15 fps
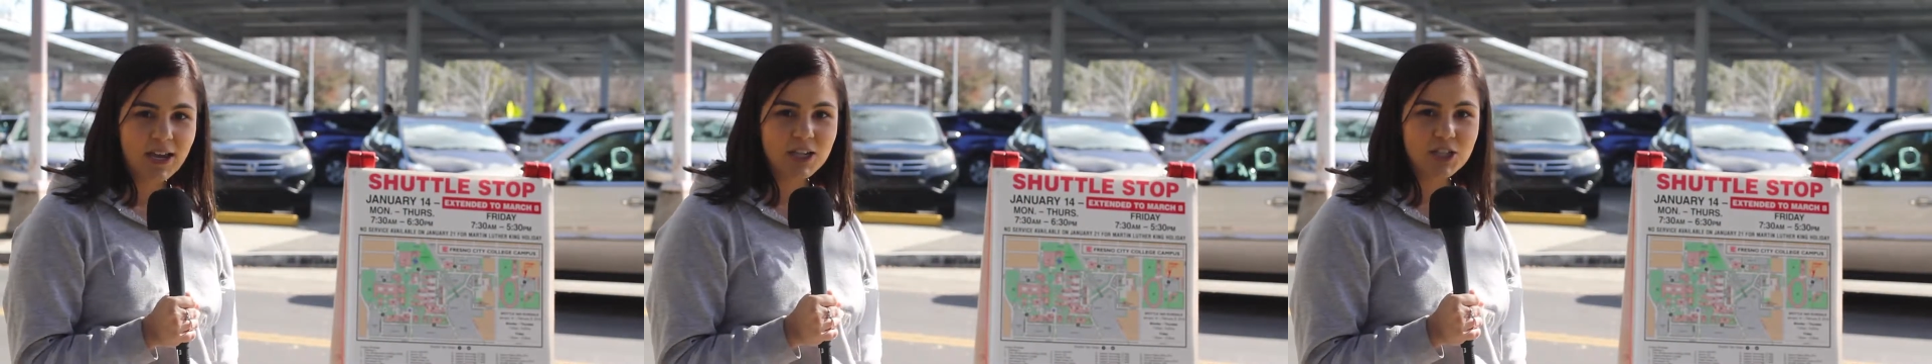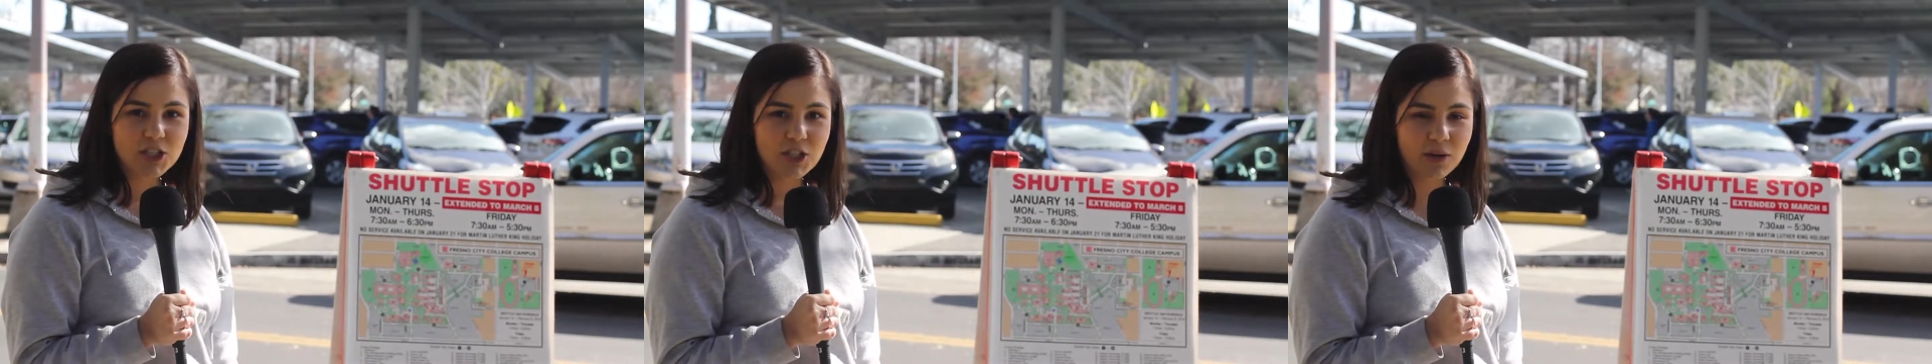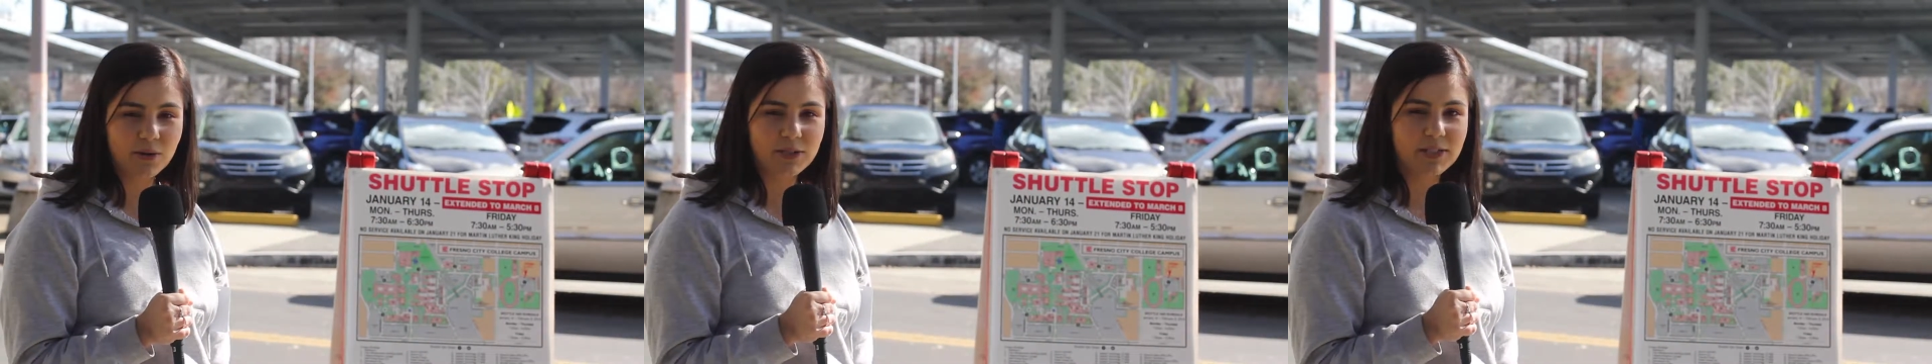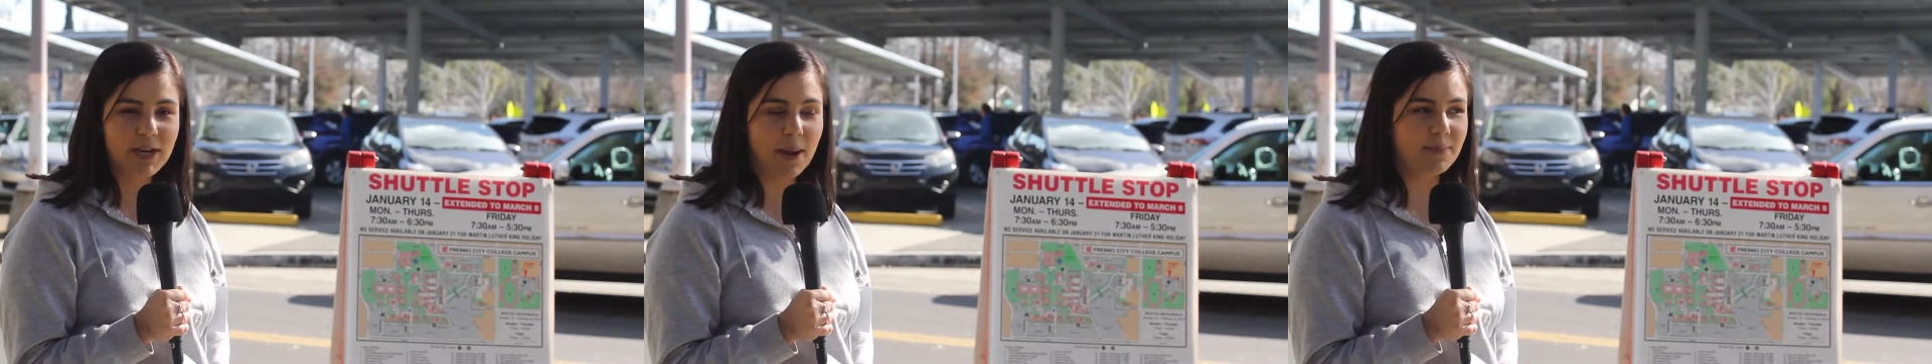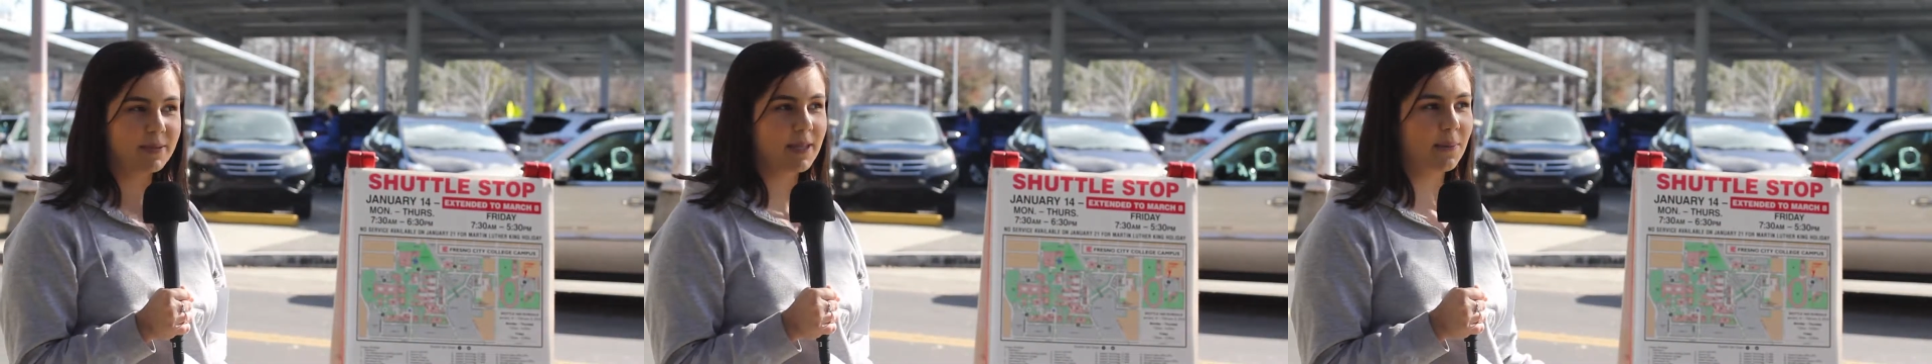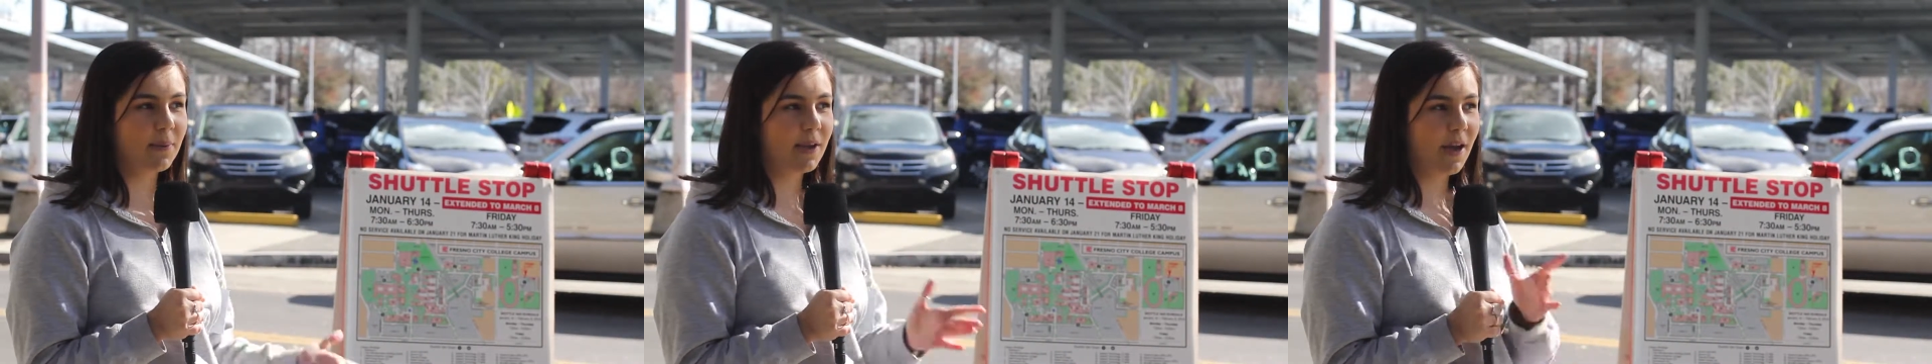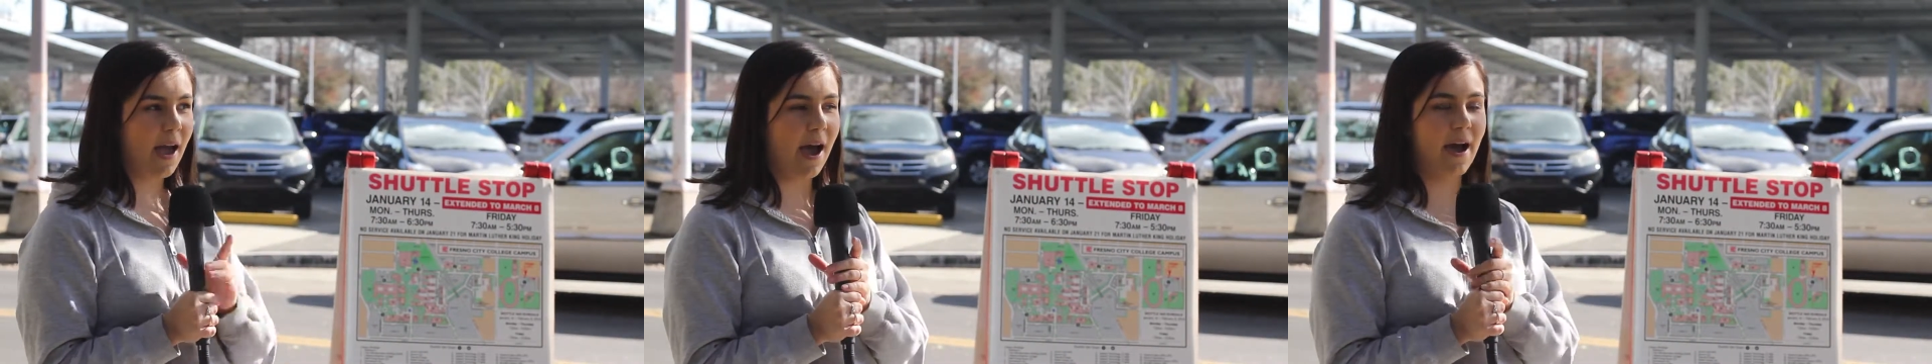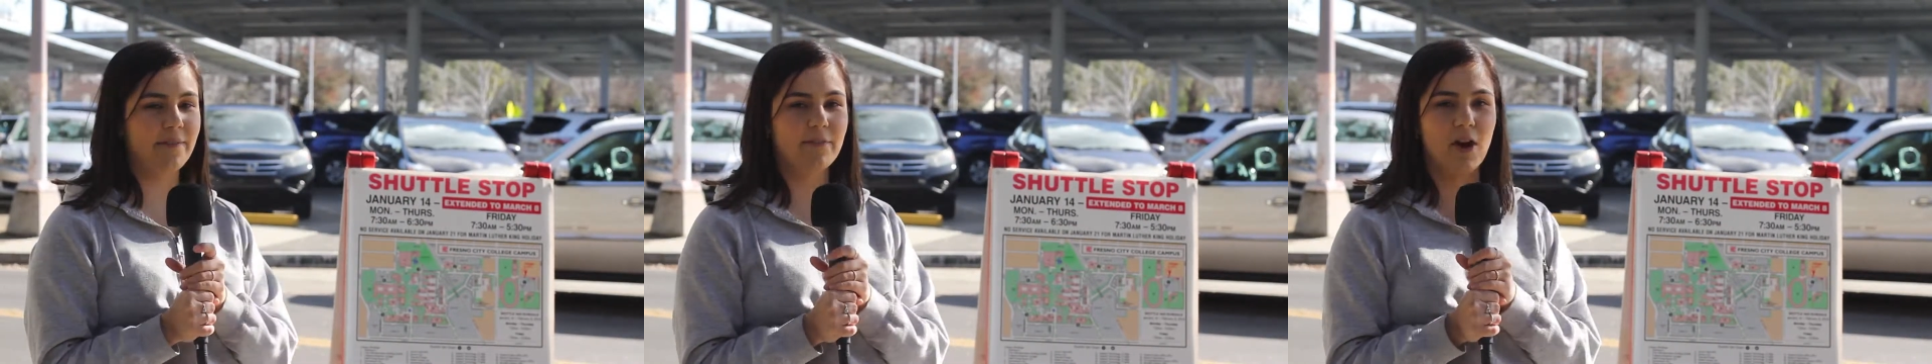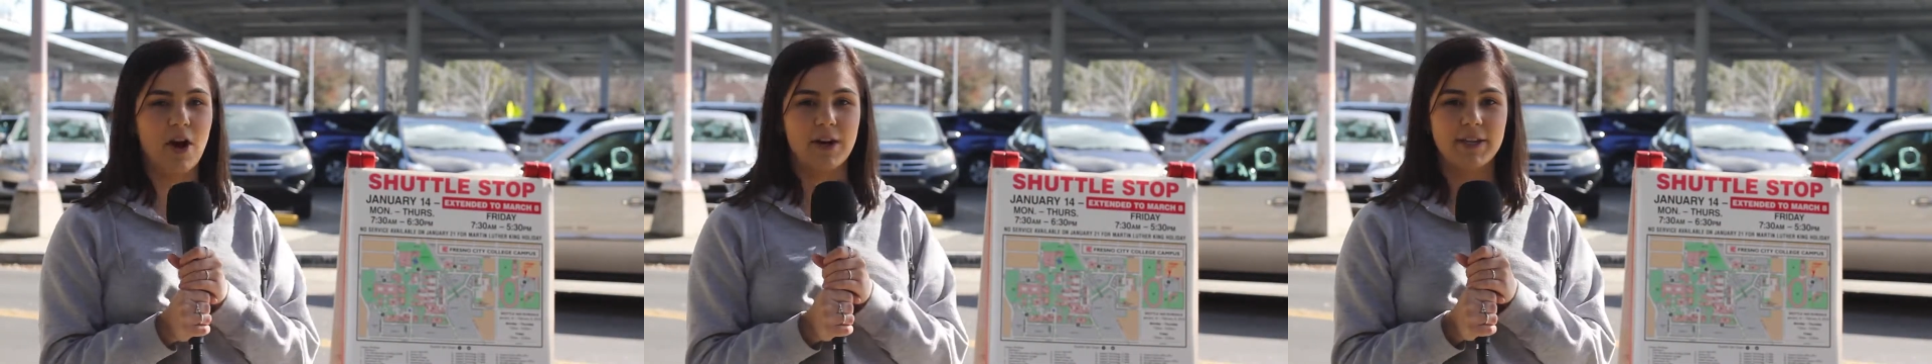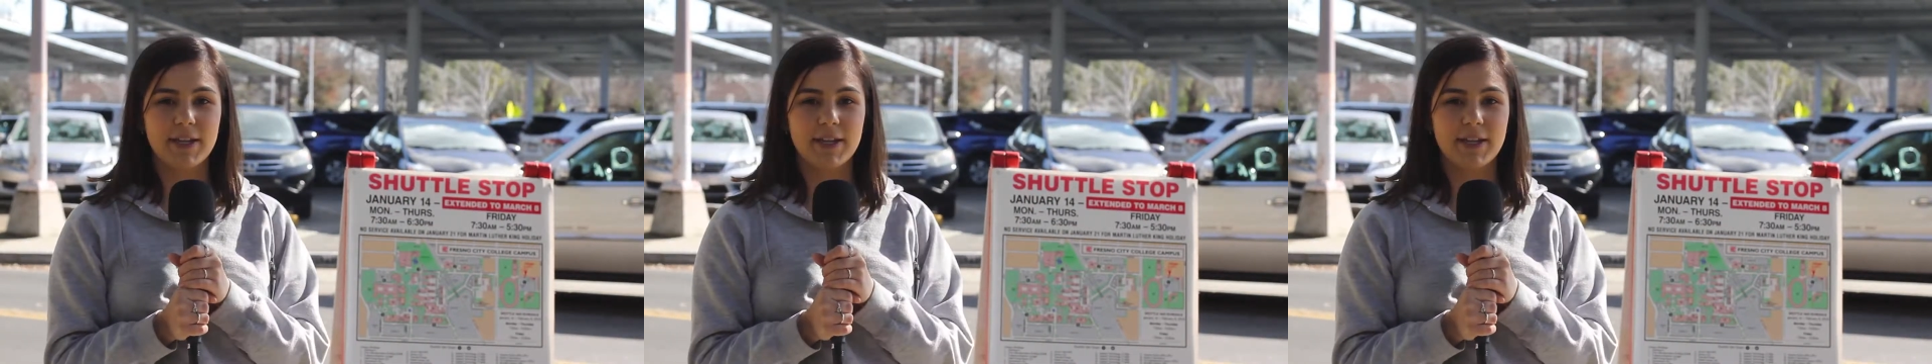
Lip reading: shuttle stops that we have on